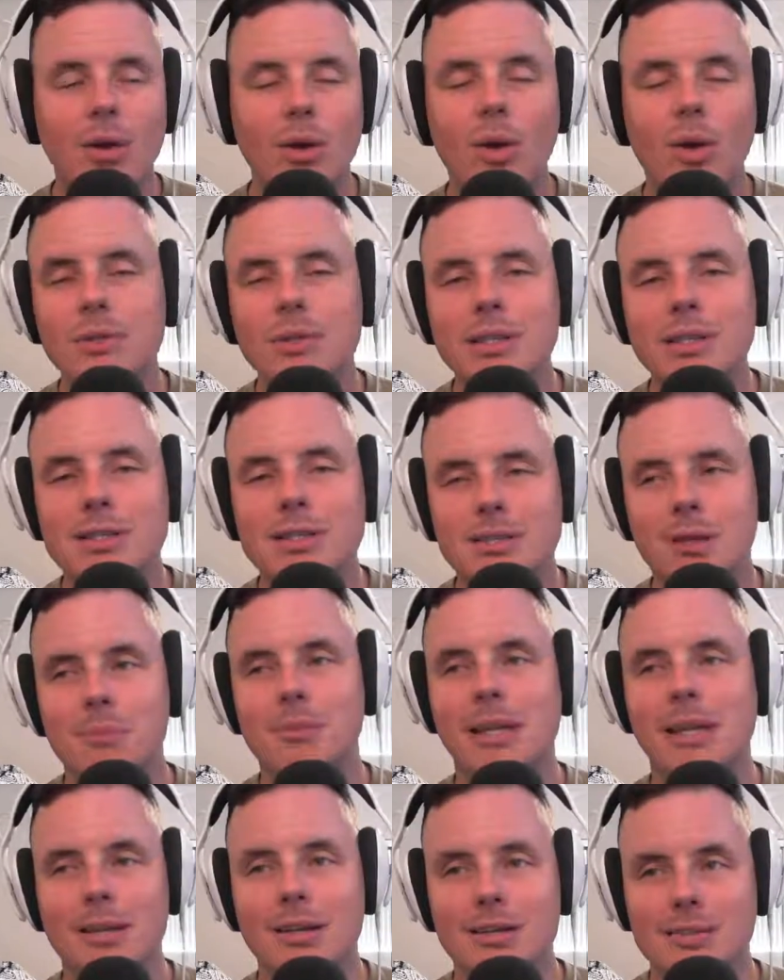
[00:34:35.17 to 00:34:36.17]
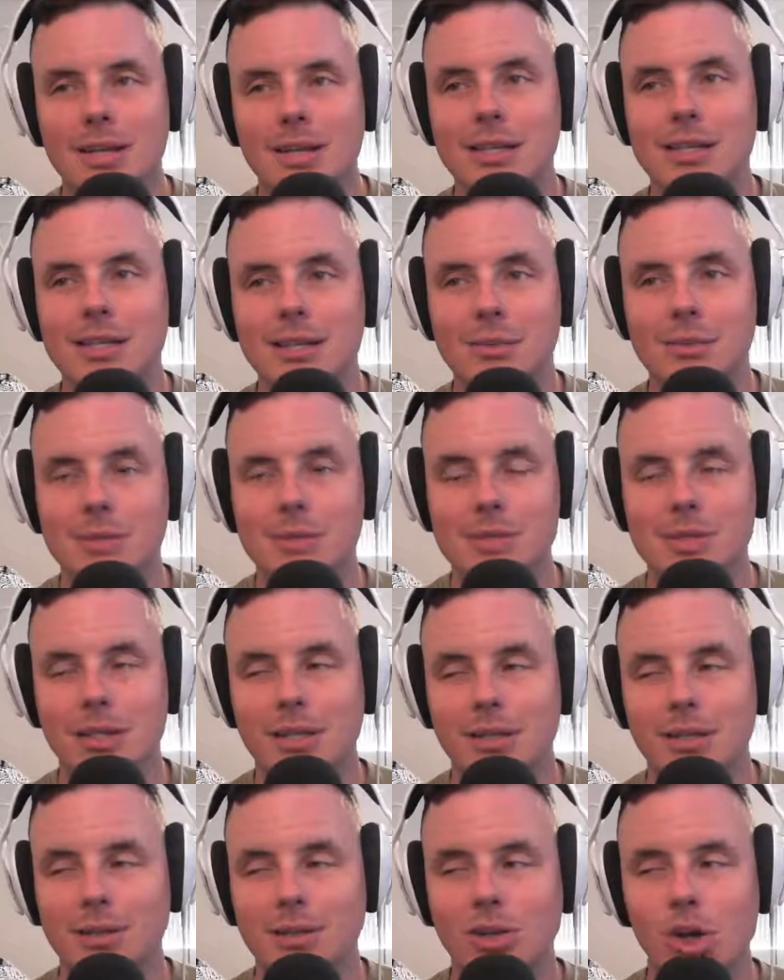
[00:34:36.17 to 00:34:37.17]
only something else I did was
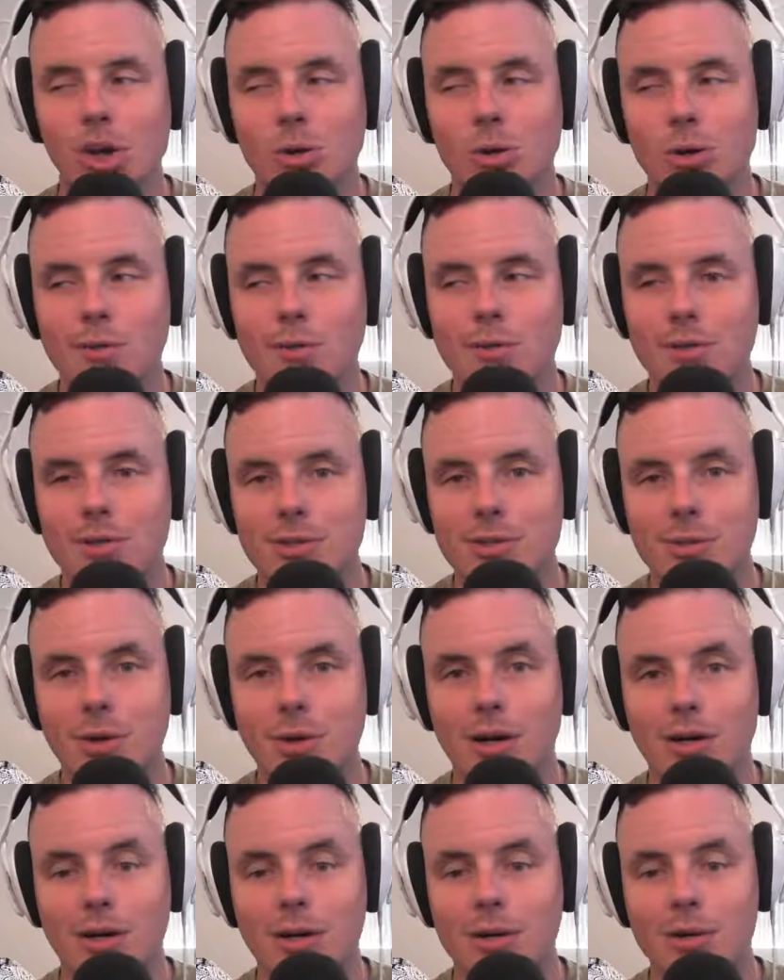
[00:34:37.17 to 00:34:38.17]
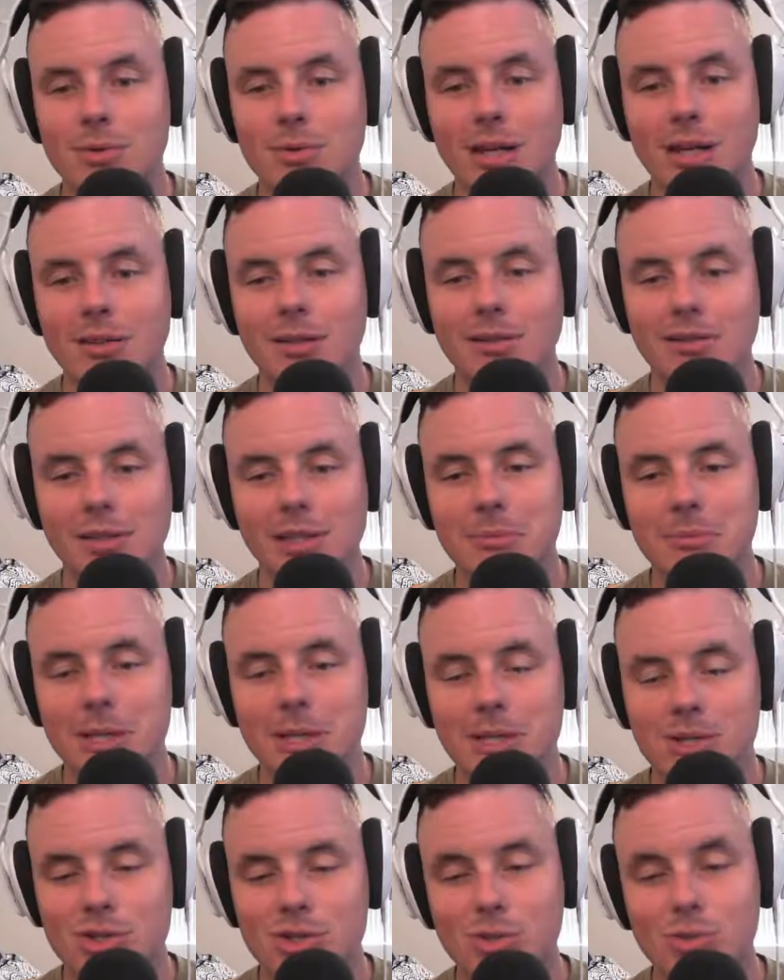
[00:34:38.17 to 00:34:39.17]
like go over to our hotel to get
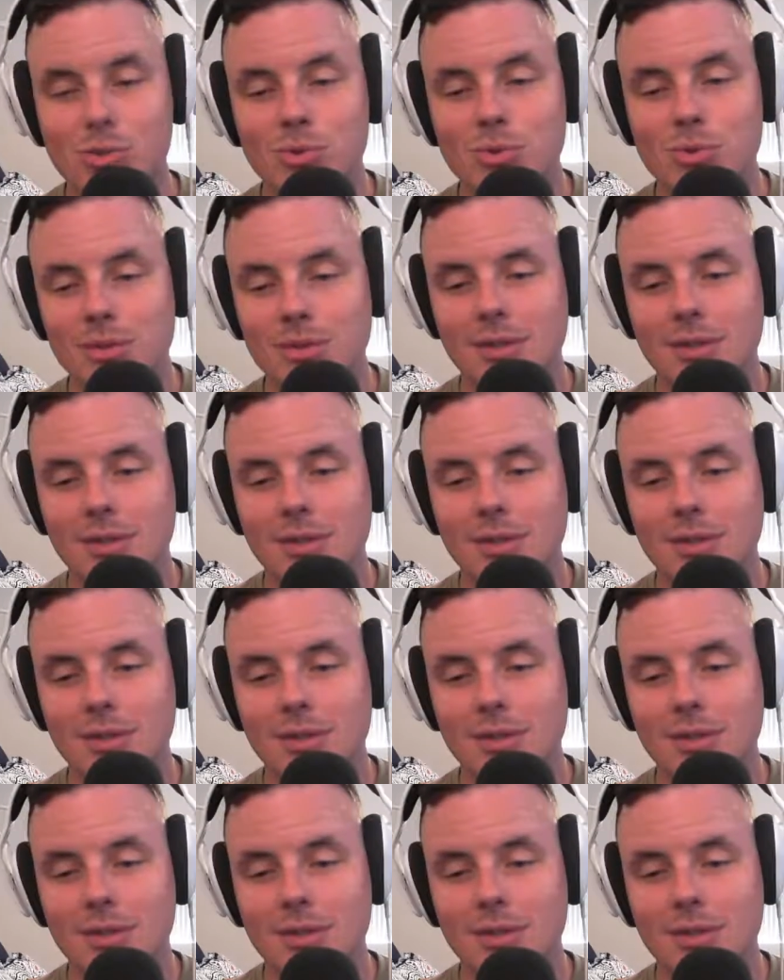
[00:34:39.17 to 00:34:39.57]
my shoes.